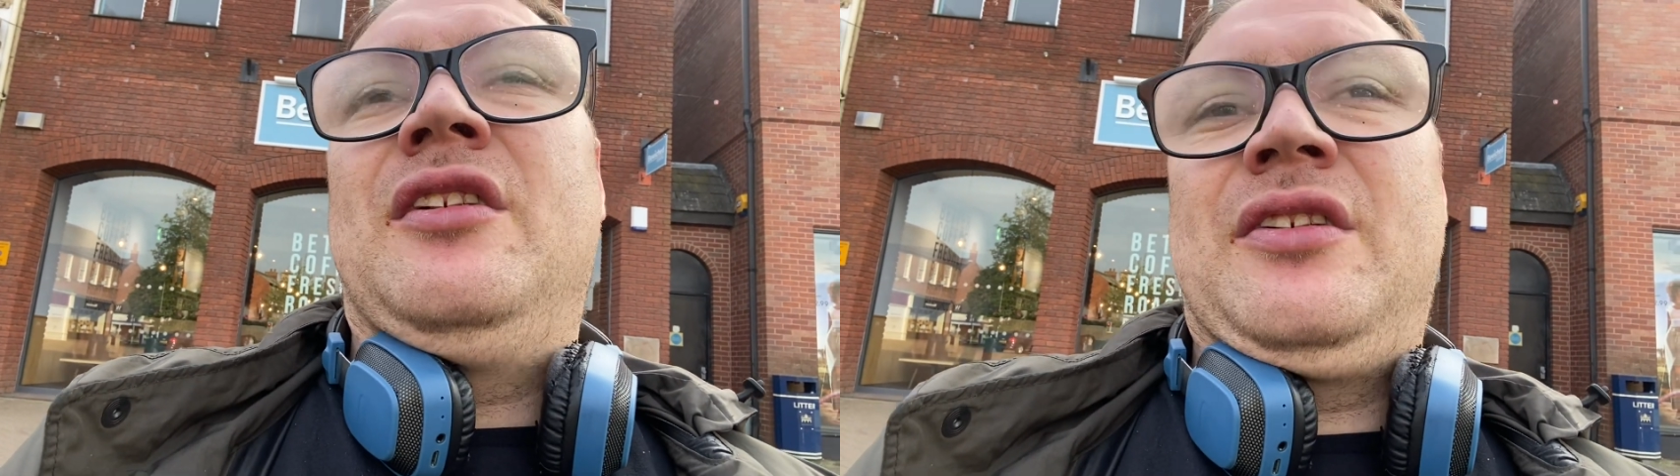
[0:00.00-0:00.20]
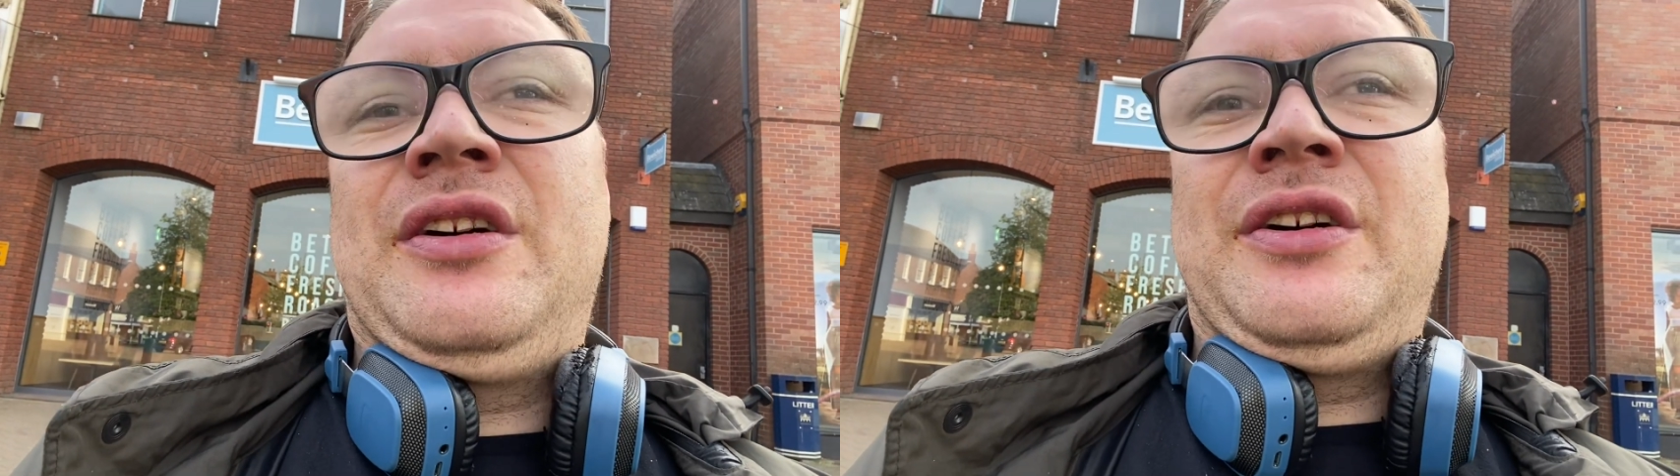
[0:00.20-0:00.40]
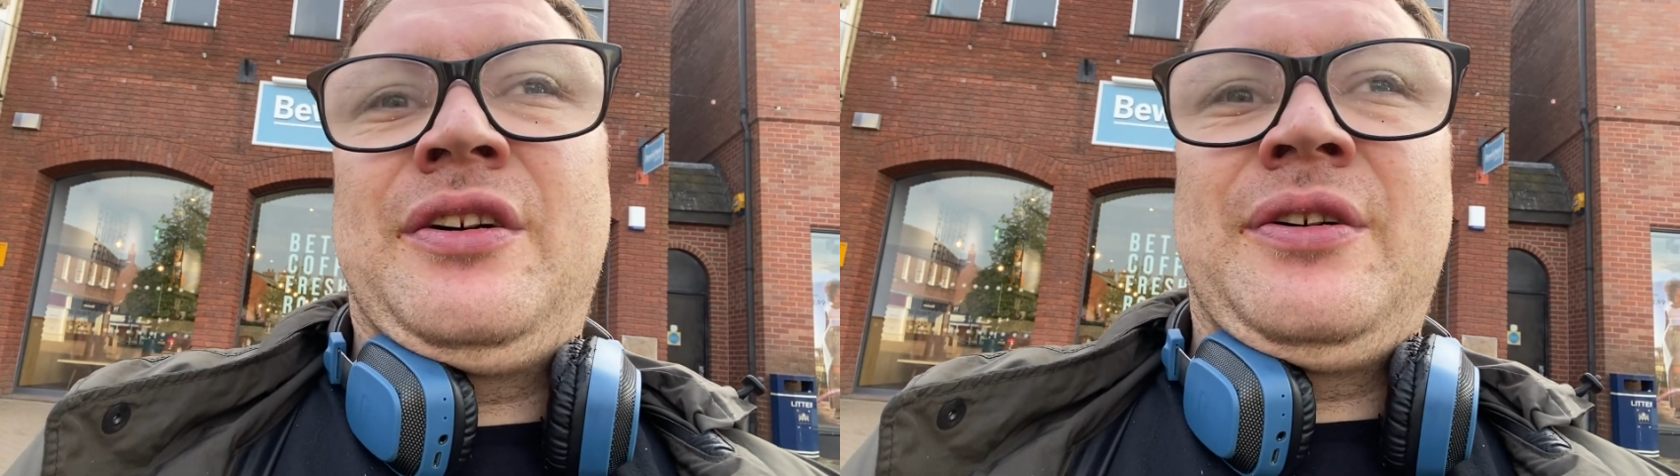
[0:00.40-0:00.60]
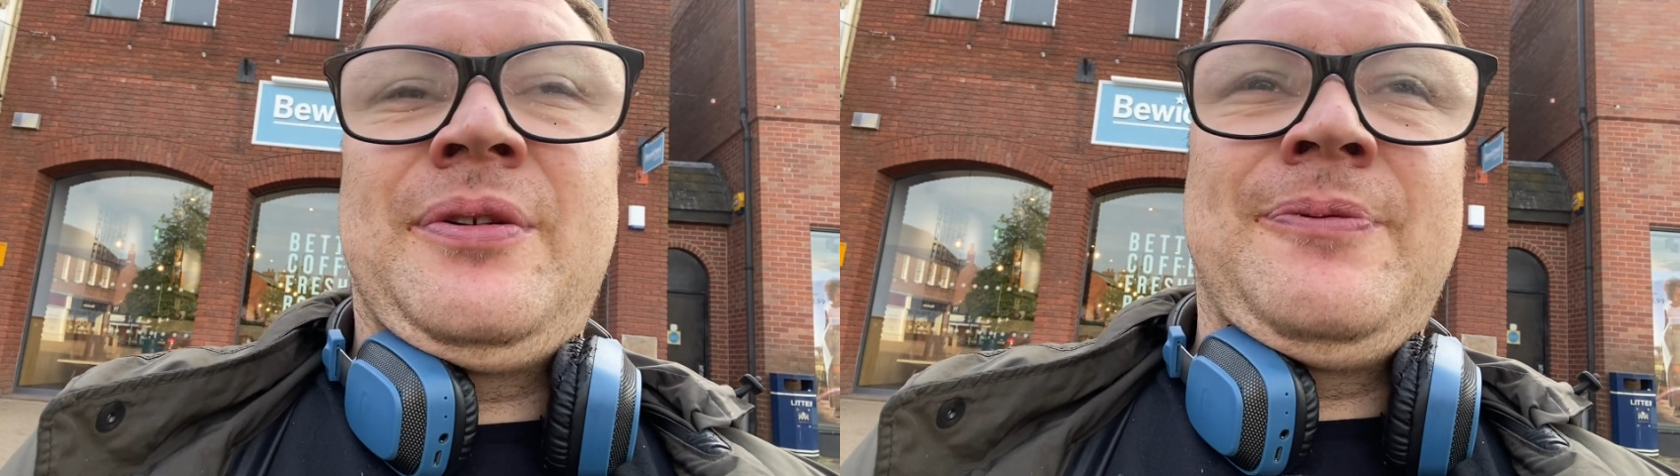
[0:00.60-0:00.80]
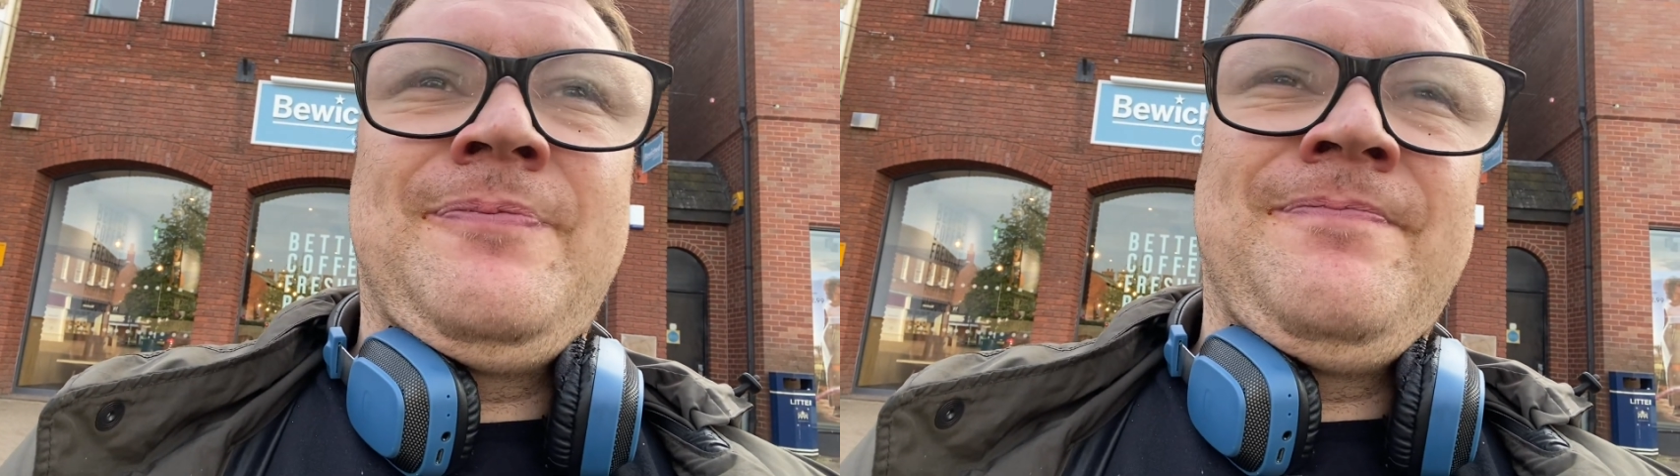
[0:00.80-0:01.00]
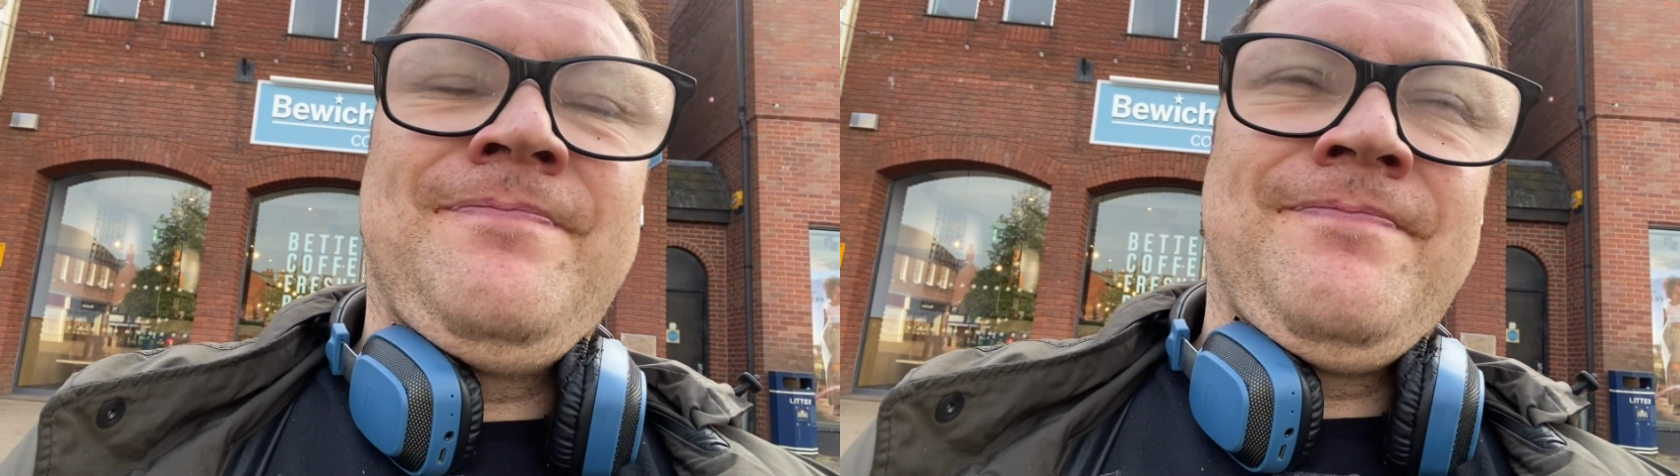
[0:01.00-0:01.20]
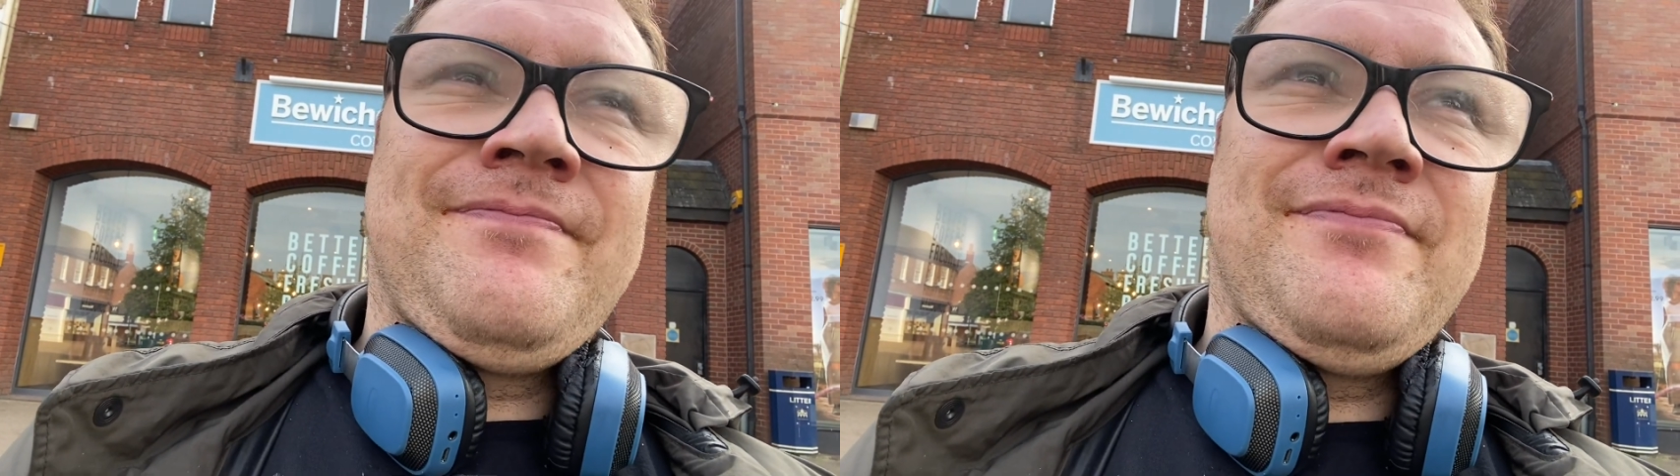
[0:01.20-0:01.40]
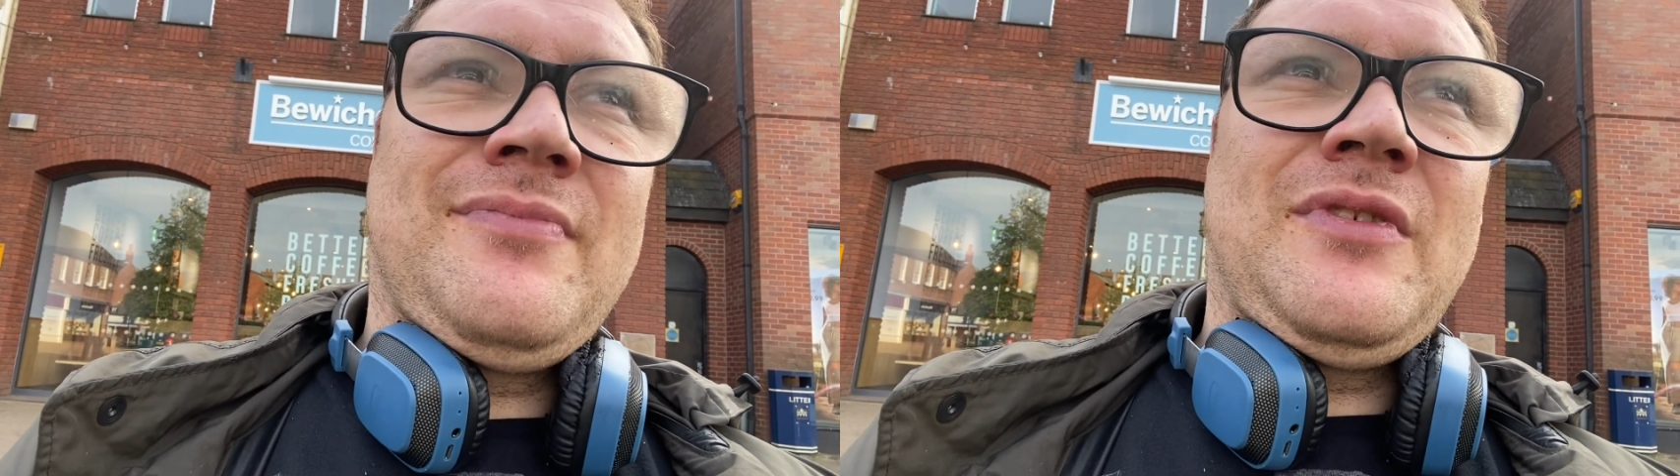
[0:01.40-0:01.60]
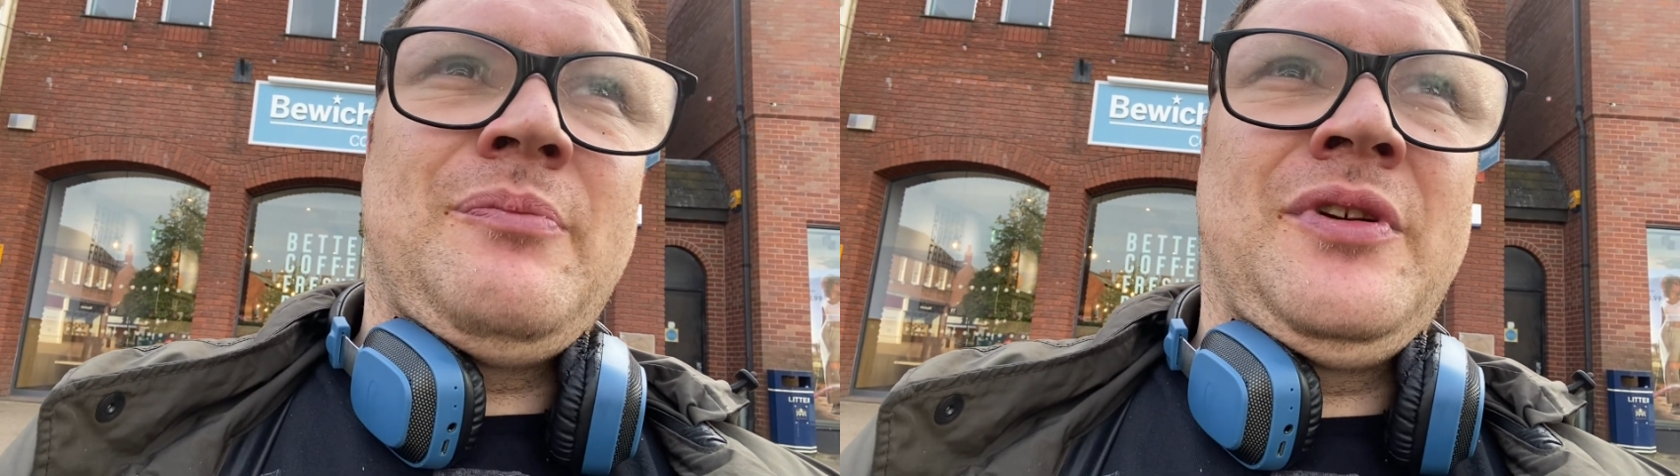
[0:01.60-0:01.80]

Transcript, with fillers: Um, I've